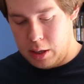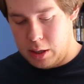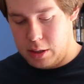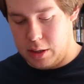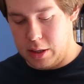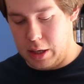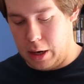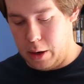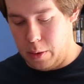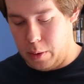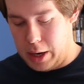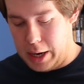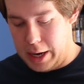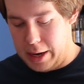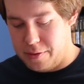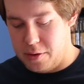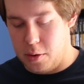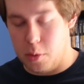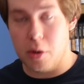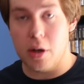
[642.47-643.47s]
So
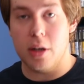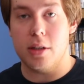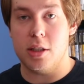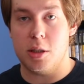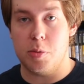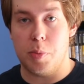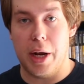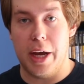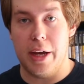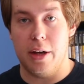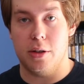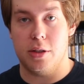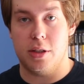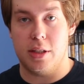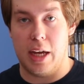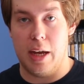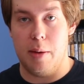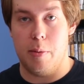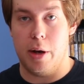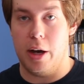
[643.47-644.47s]
if you want to display your
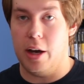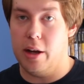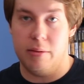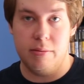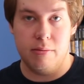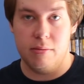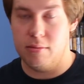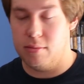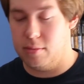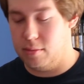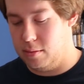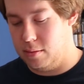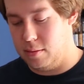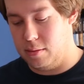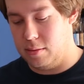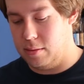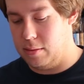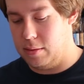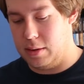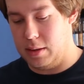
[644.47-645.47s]
saber,
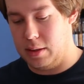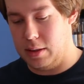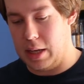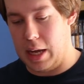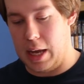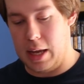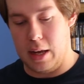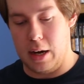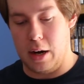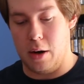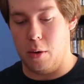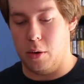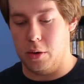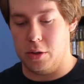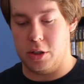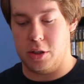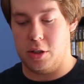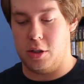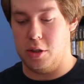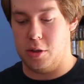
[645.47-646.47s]
you know, or
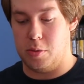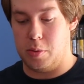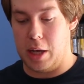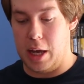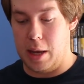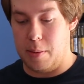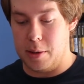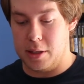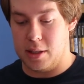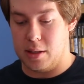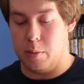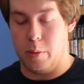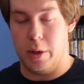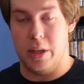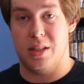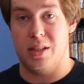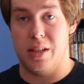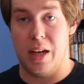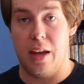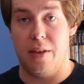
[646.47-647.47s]
just keep it
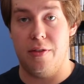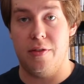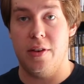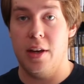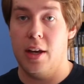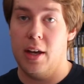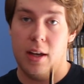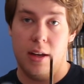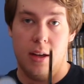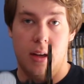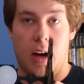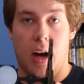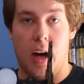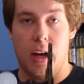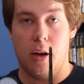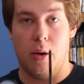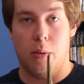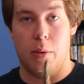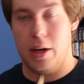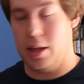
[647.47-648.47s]
somewhere safe,
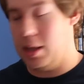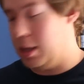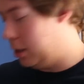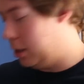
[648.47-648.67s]
I got one of